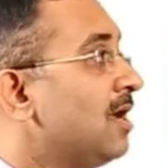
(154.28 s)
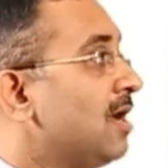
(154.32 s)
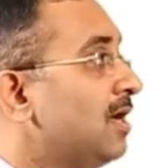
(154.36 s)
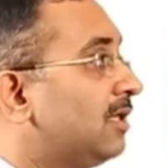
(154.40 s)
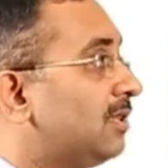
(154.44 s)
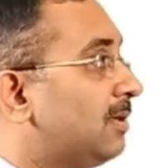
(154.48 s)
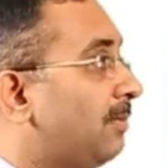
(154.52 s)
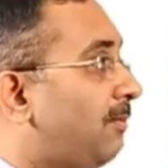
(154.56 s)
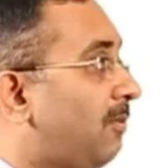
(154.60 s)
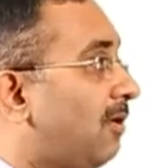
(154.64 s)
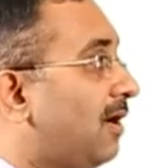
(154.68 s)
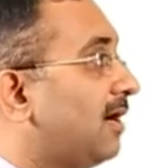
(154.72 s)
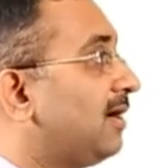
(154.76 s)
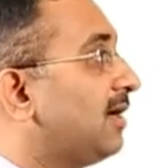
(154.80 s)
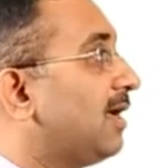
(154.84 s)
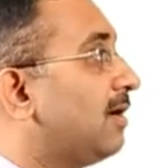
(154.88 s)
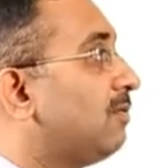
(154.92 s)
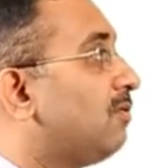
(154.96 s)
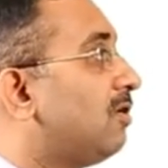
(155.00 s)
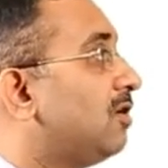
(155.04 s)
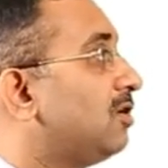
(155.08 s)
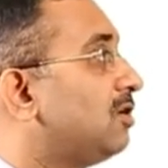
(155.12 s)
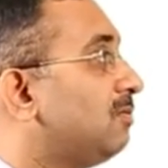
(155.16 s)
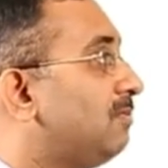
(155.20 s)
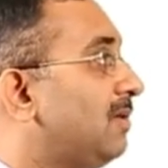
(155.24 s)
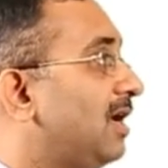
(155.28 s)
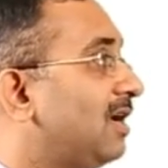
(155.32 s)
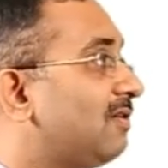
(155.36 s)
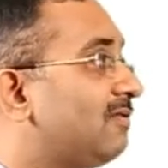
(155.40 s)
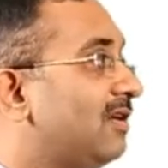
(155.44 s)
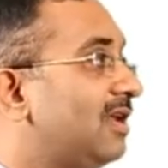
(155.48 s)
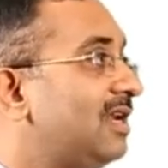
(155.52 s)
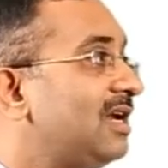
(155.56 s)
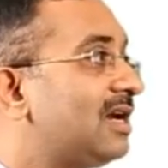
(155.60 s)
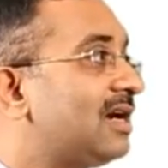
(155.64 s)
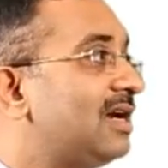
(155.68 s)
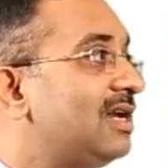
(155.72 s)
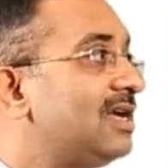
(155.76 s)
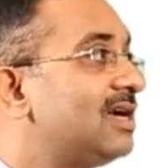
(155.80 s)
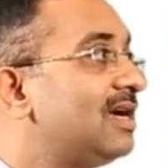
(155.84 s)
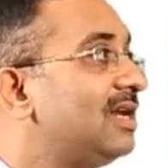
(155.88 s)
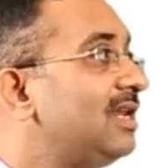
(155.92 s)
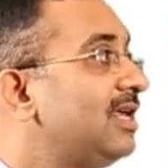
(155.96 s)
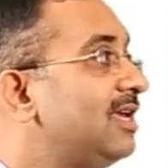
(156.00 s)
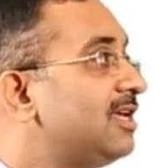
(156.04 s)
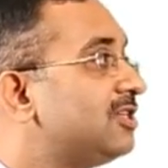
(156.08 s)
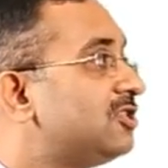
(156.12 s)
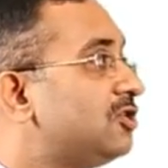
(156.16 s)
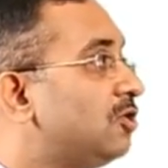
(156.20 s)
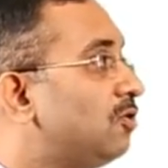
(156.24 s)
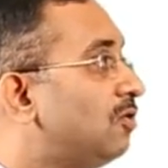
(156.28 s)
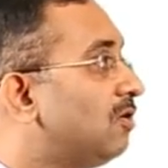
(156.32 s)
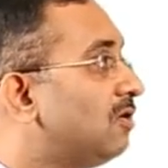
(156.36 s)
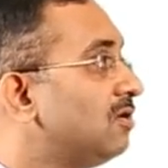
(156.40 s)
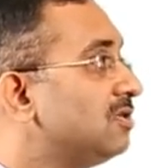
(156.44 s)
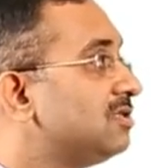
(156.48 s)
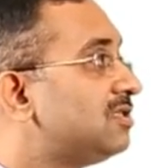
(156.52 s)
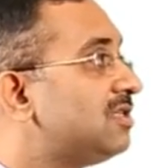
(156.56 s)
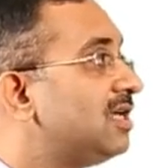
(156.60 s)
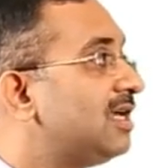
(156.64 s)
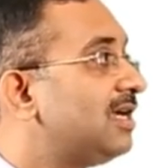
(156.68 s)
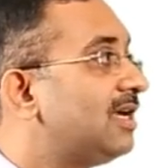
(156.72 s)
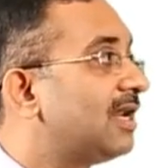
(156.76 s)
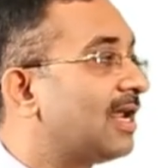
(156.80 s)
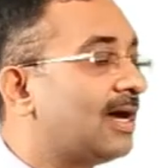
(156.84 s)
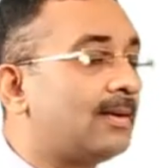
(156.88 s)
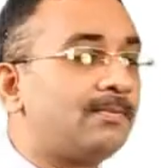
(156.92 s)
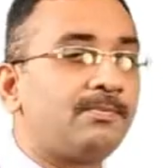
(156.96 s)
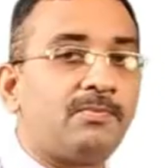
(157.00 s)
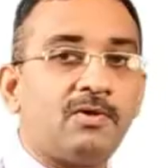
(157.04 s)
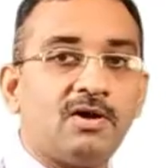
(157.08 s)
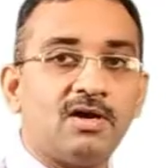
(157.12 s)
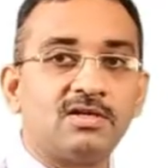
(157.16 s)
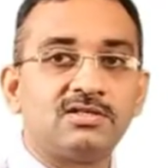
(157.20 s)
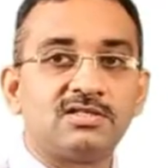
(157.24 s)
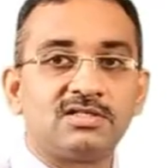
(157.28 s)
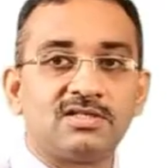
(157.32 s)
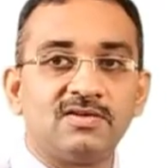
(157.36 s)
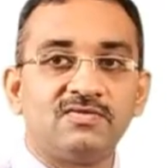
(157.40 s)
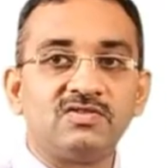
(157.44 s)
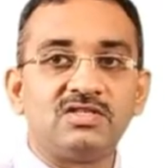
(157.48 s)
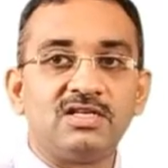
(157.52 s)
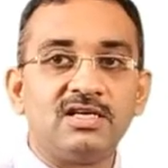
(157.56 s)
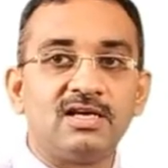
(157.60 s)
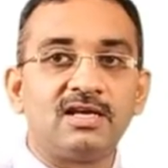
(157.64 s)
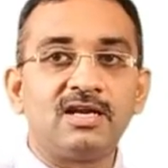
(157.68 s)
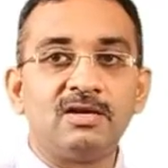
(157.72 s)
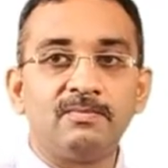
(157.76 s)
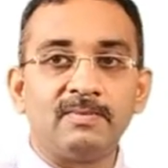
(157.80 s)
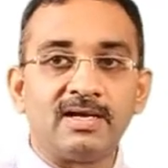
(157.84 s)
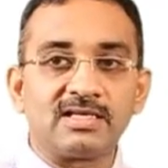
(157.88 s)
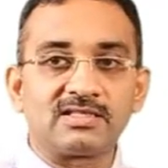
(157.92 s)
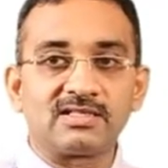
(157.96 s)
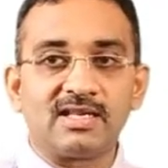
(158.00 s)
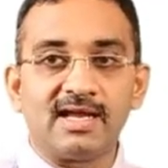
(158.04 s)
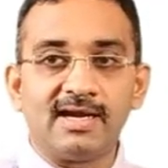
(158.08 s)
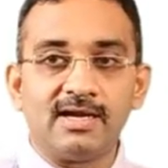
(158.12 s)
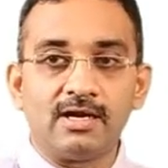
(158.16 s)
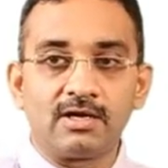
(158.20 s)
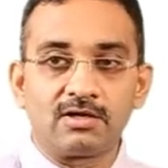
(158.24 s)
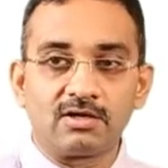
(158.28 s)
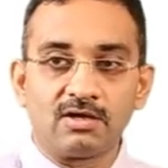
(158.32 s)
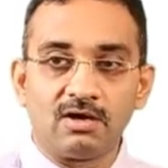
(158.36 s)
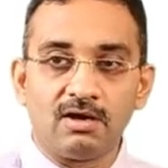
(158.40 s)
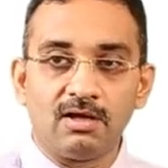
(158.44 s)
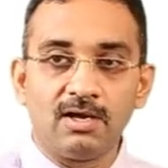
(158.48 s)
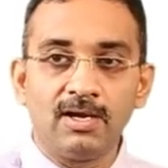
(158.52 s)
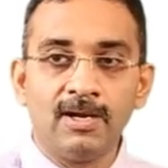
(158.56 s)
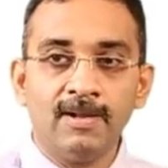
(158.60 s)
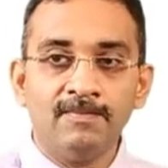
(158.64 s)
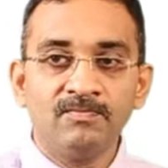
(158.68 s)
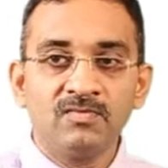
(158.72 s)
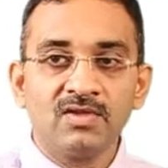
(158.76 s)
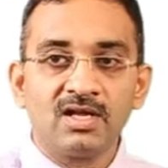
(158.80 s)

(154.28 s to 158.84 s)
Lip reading: The point I want to make very clearly is you don't see gram positives here in my slide at all.